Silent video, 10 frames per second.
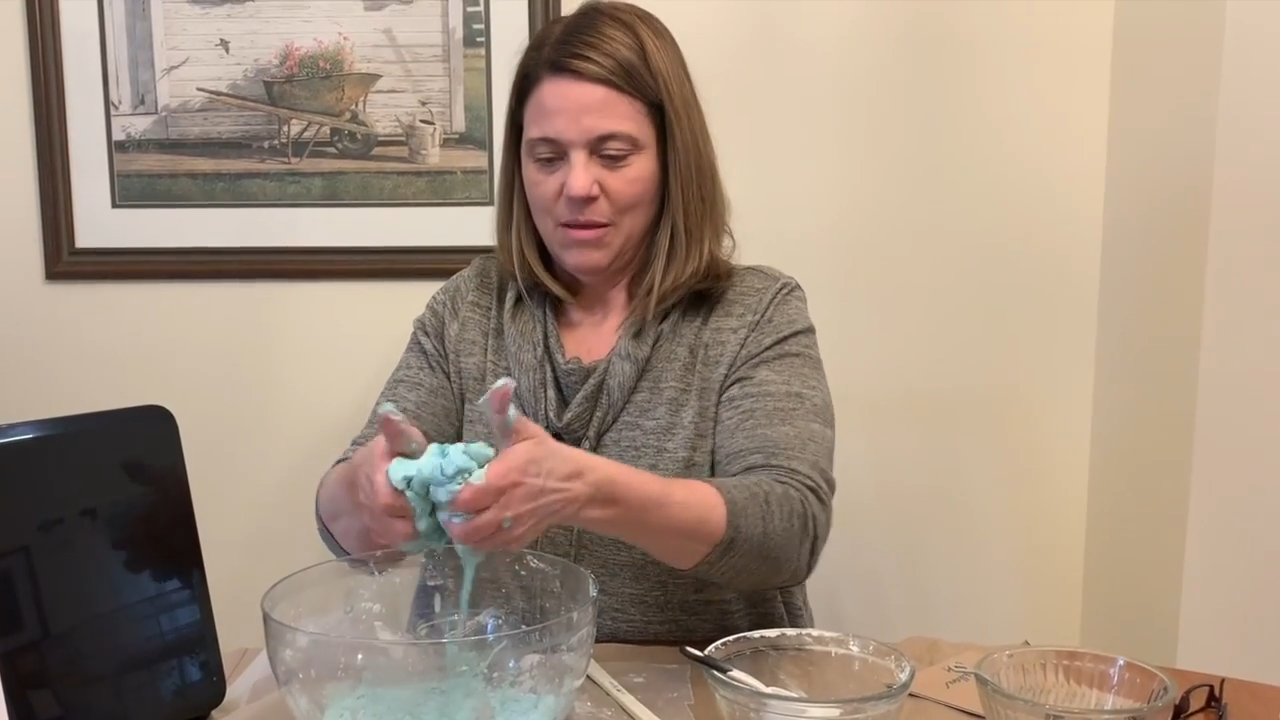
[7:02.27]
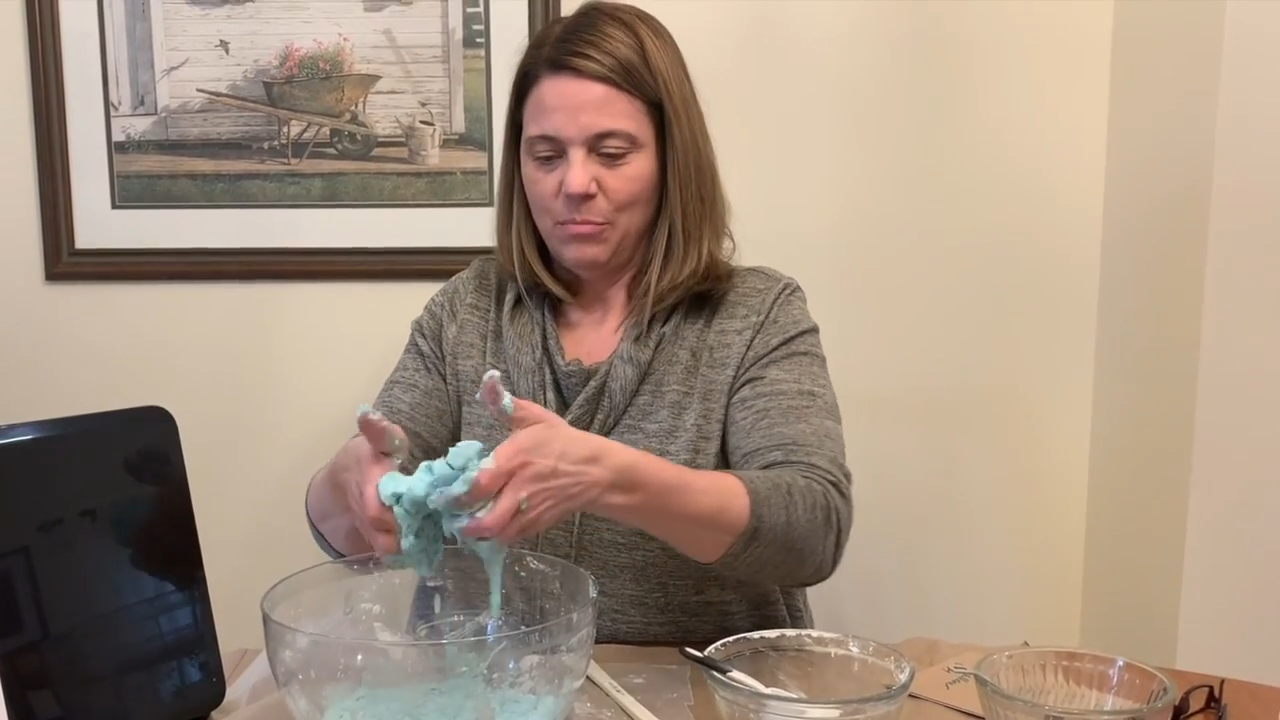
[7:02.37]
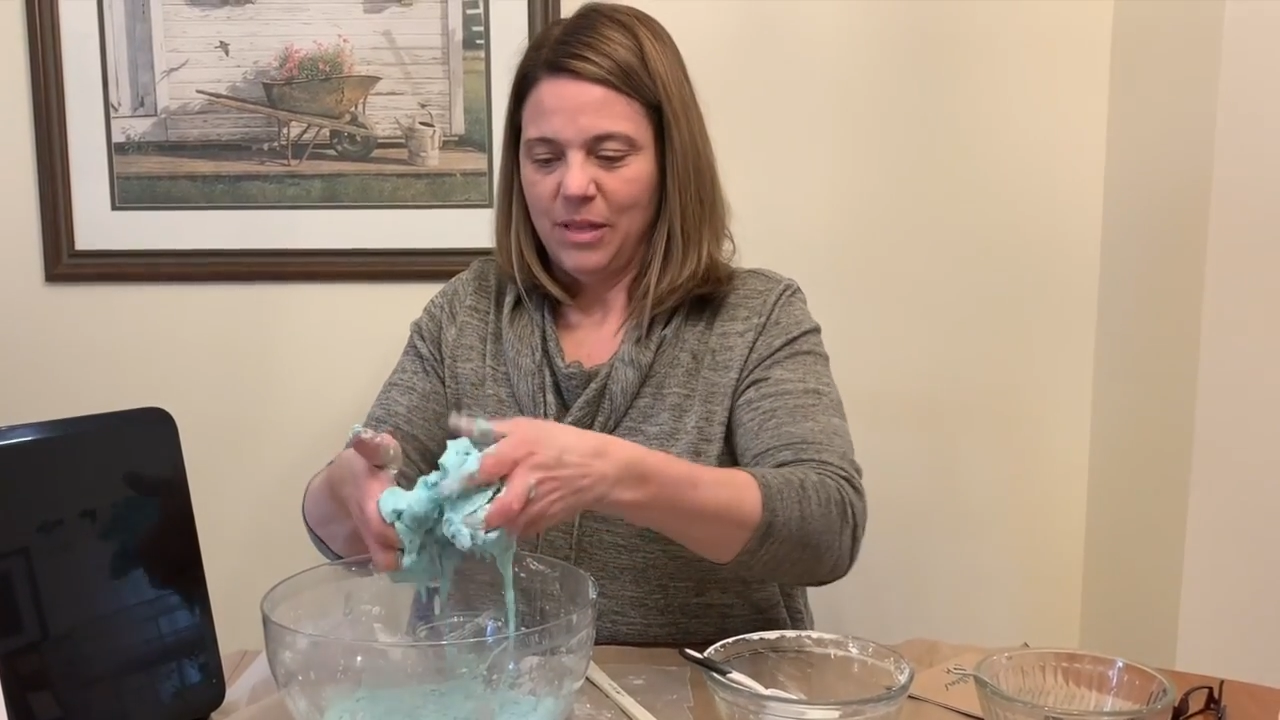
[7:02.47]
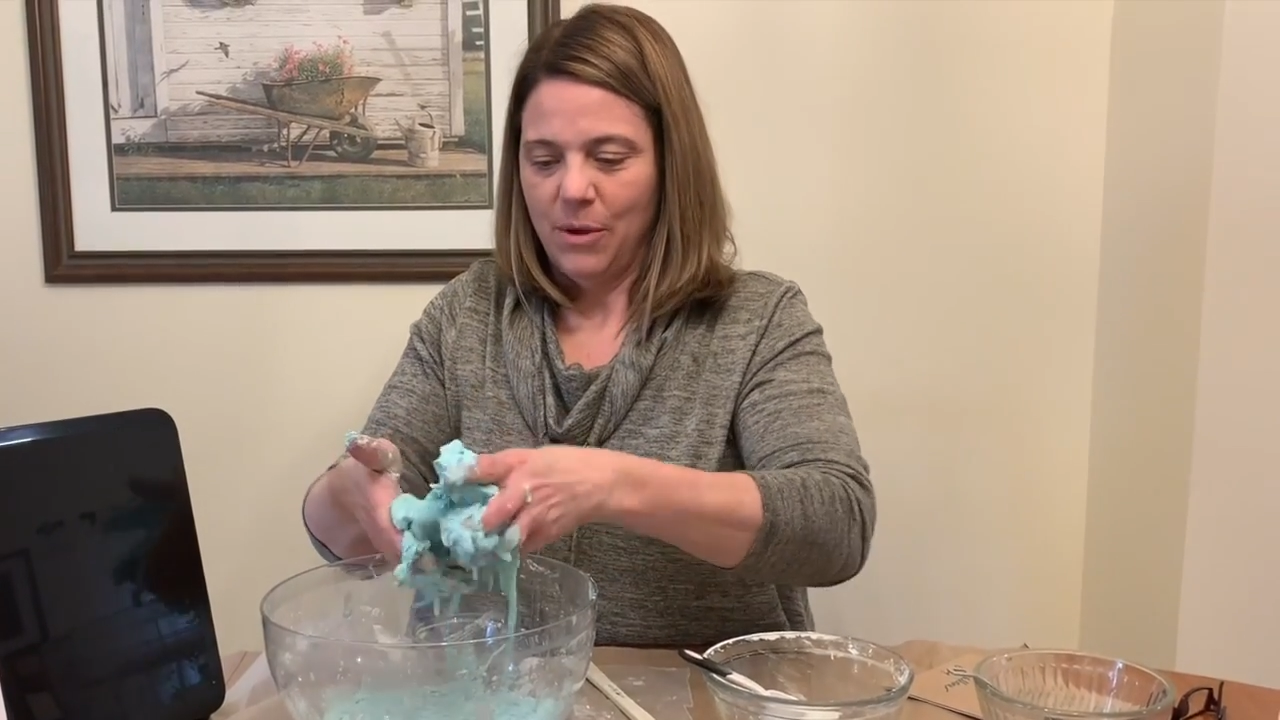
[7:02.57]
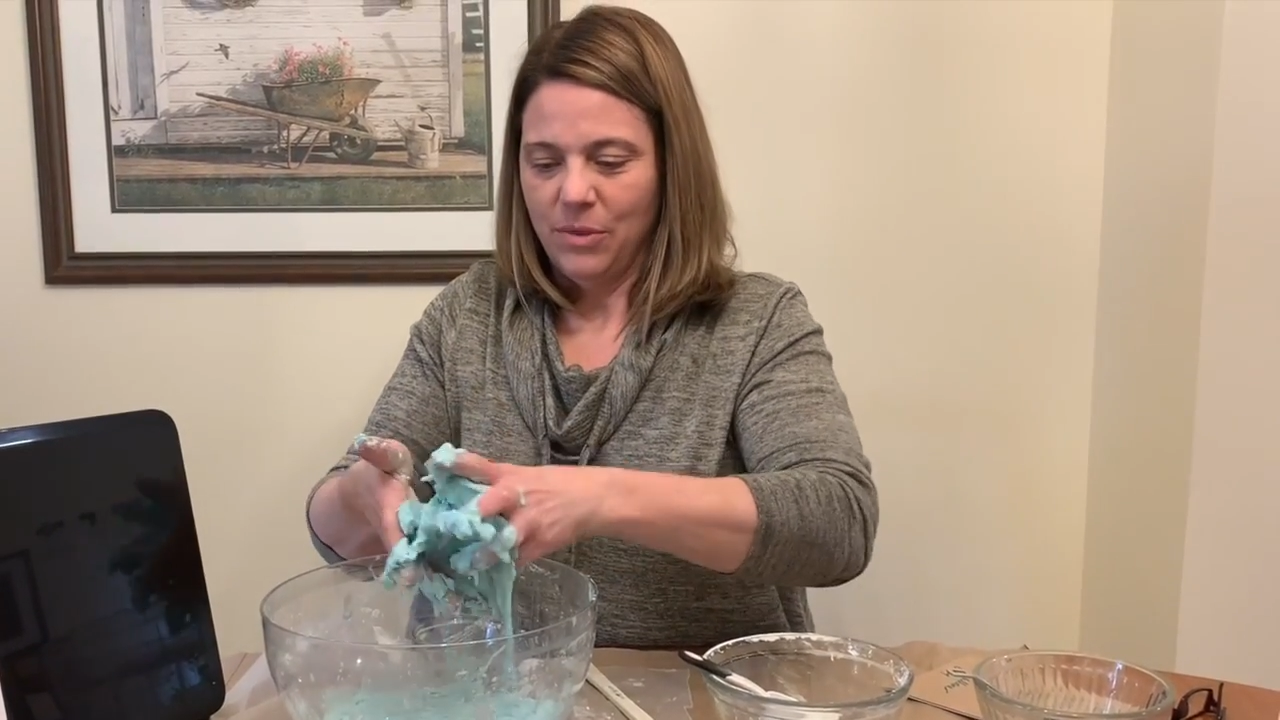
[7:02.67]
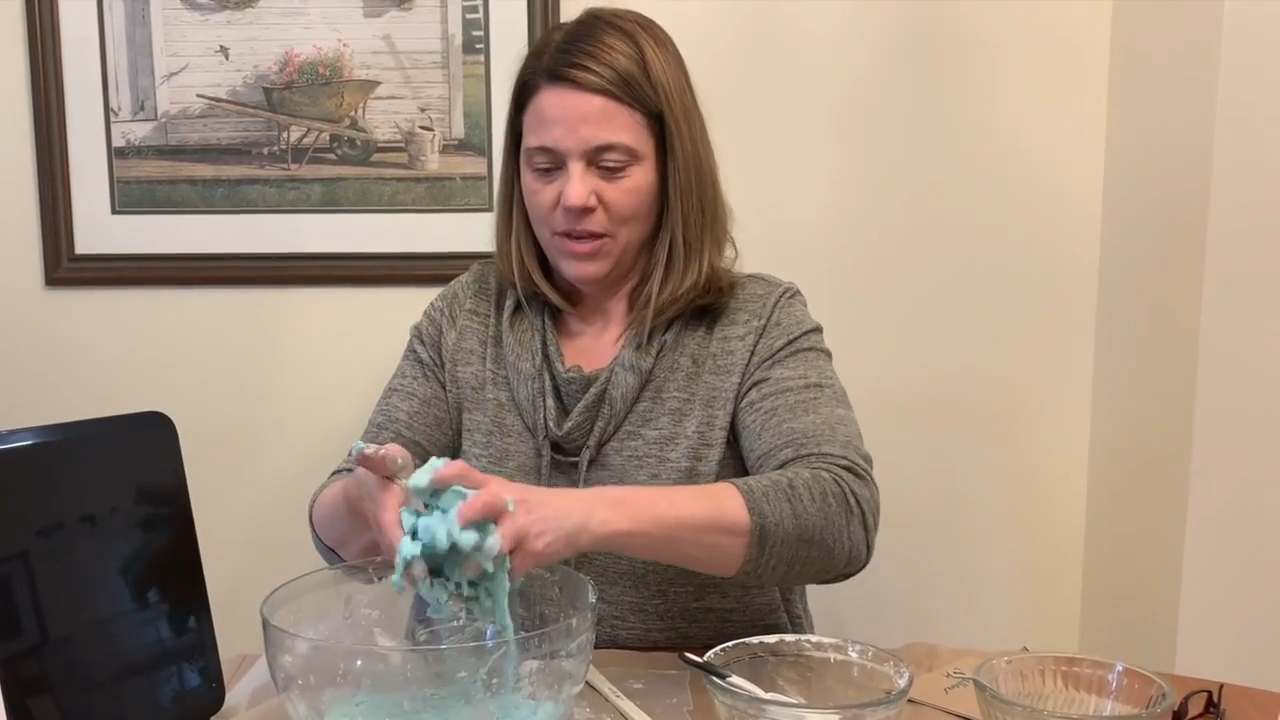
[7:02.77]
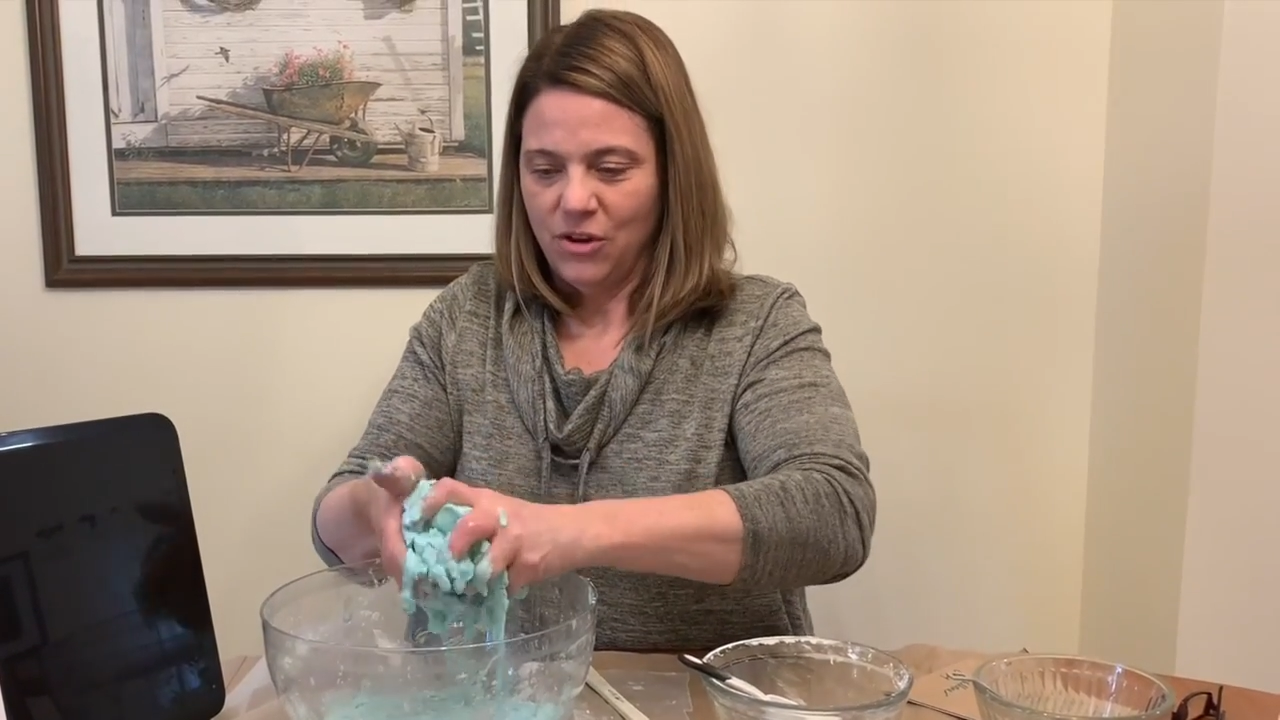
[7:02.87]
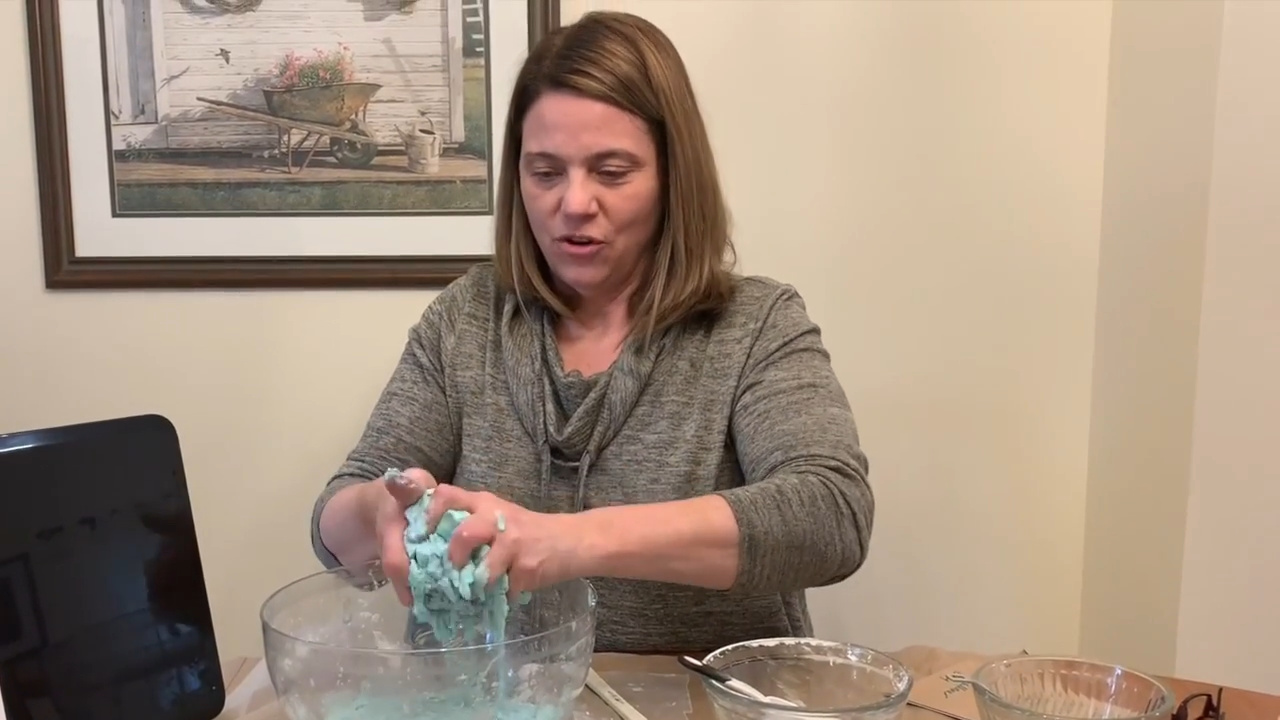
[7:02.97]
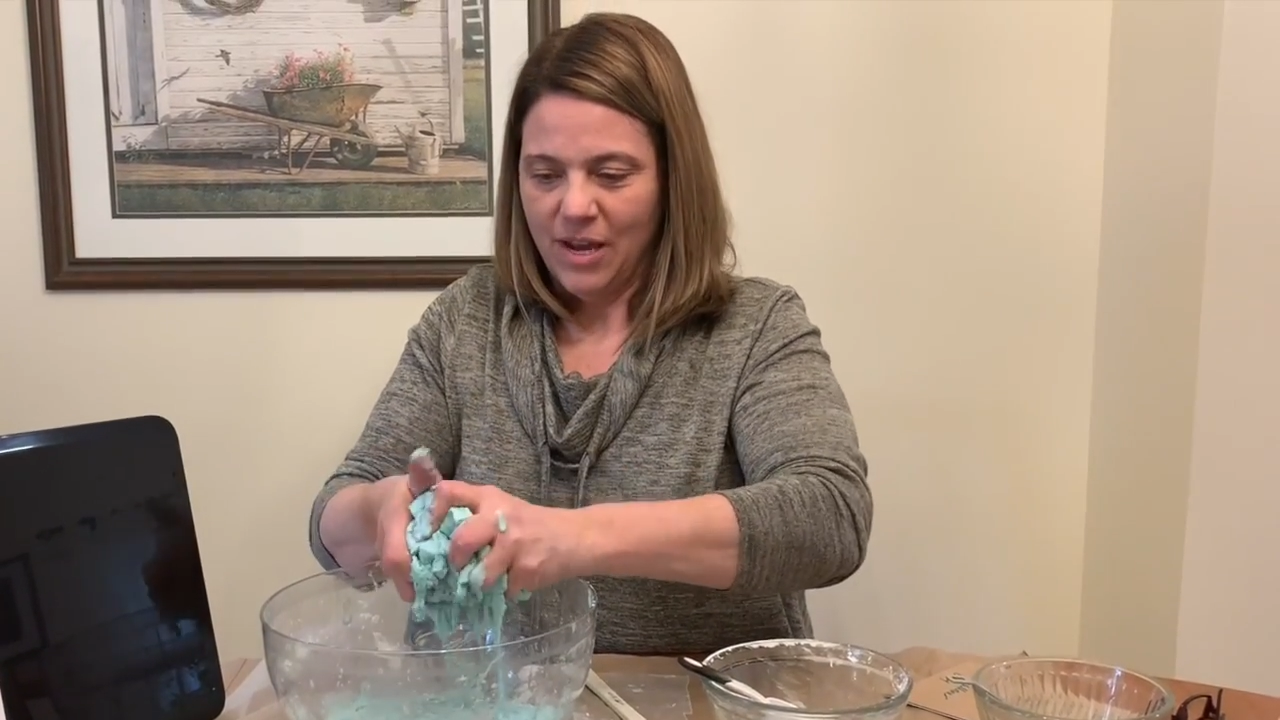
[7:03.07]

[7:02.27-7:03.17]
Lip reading: play with it in your